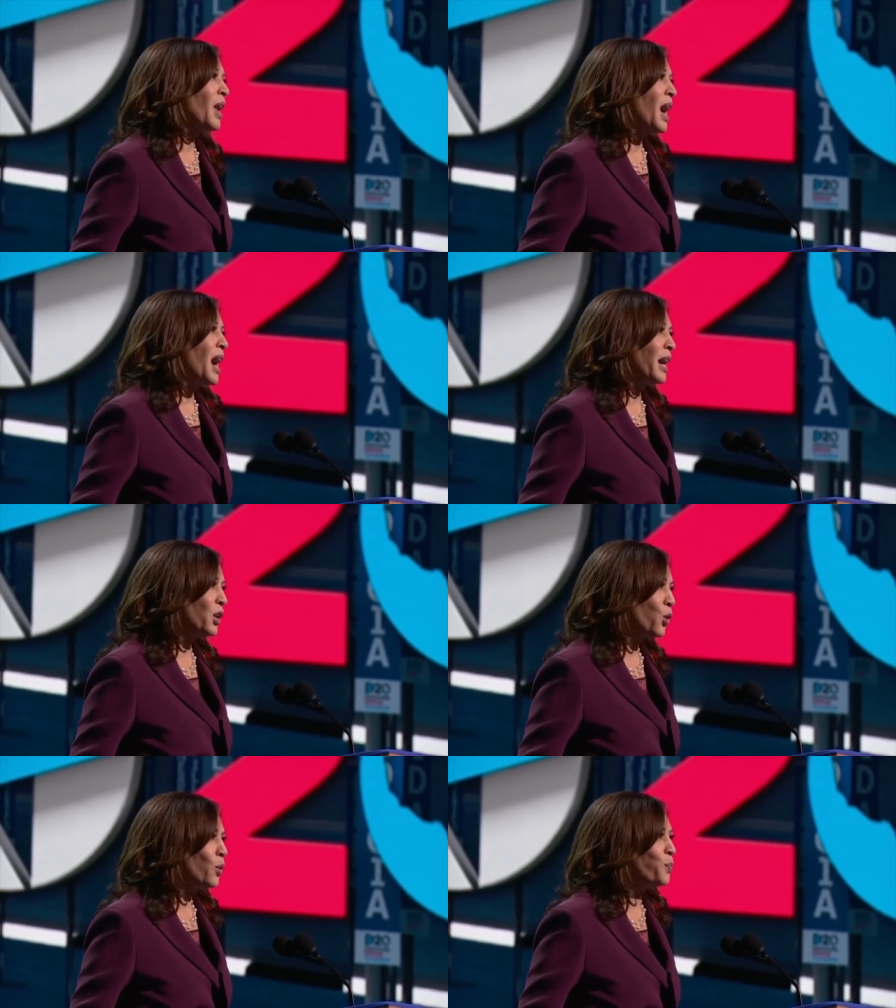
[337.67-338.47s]
I
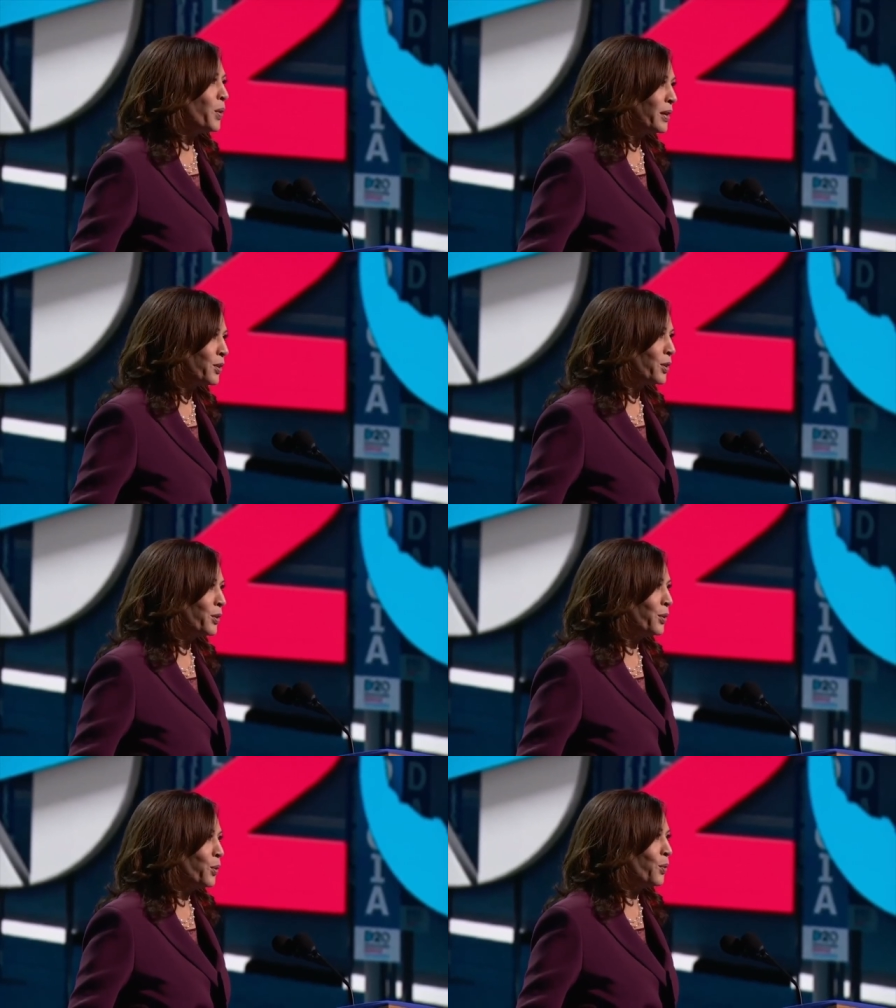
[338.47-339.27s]
know a predator
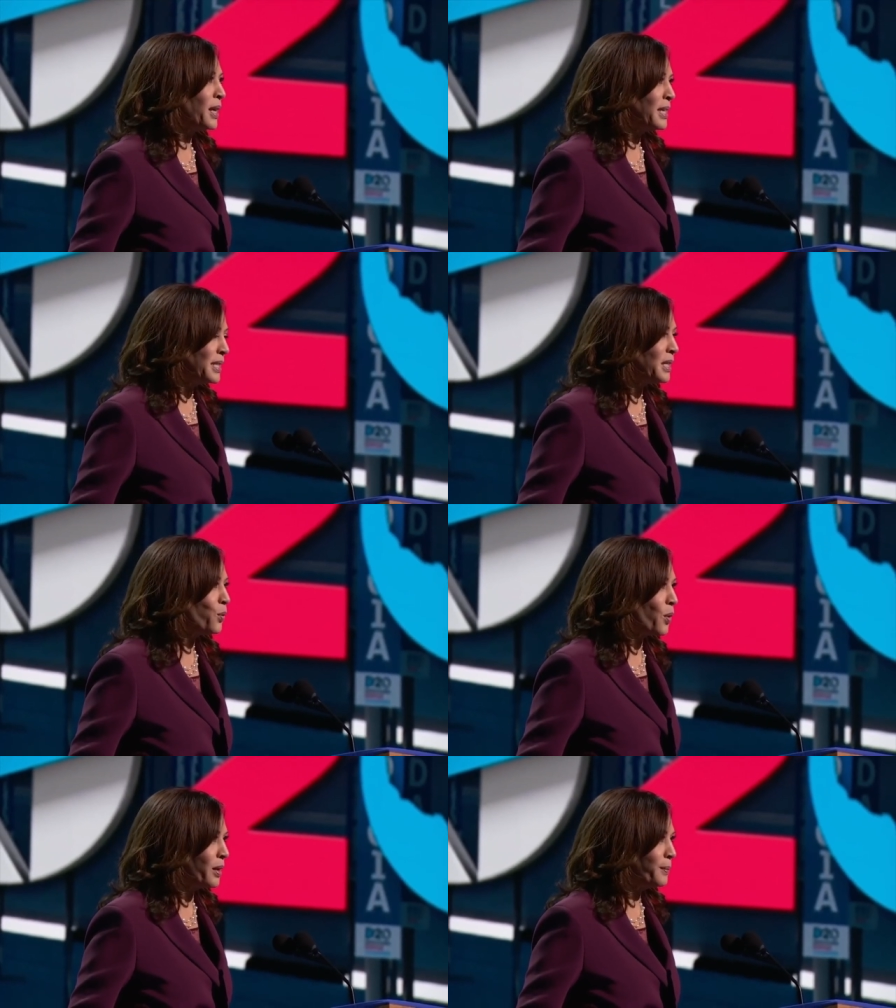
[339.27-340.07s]
when I see
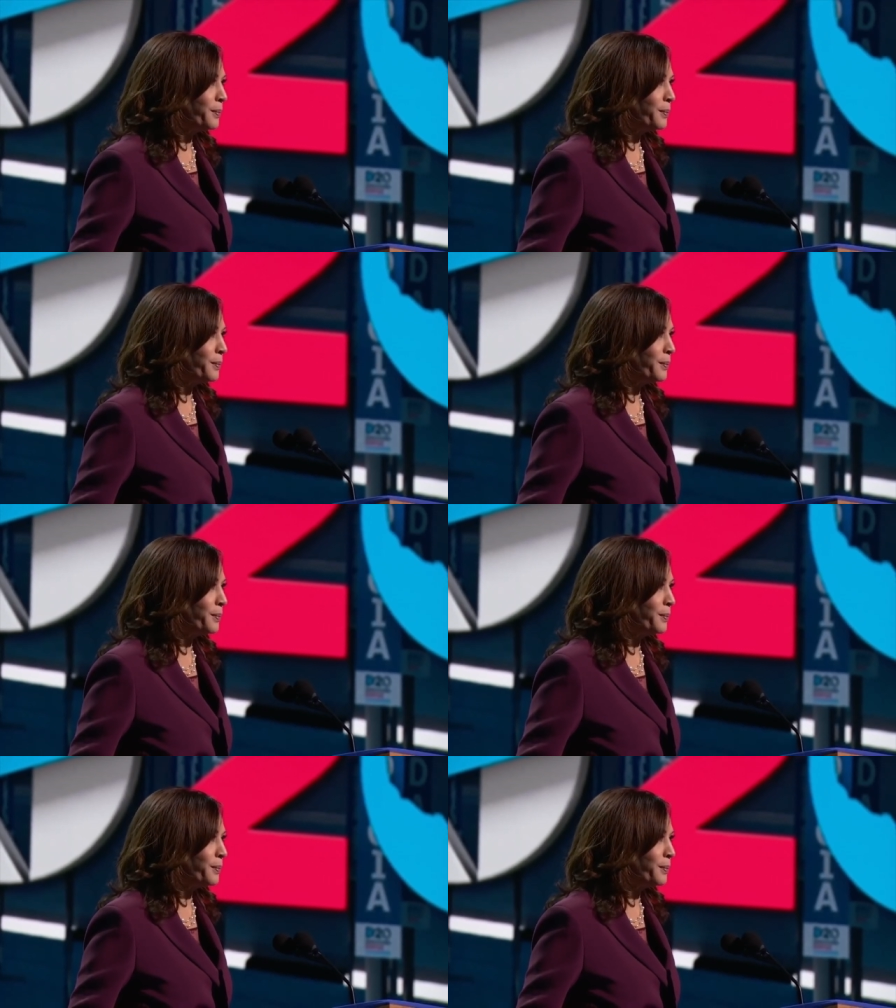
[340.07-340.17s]
one.